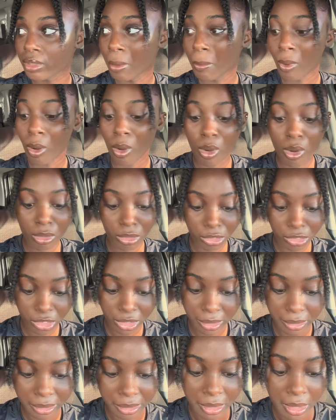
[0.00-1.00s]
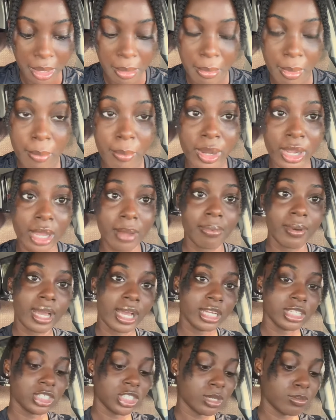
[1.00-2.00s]
I'm hungry. I bring a
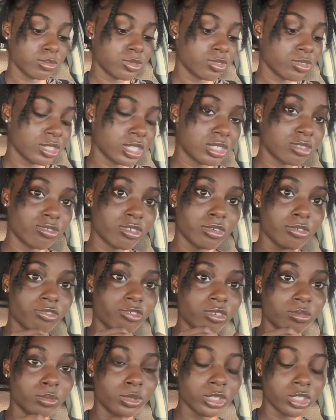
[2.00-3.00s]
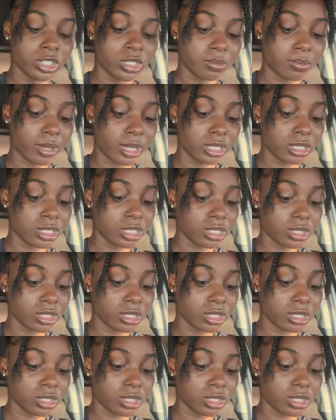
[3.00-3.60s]
plant chips for munch fan.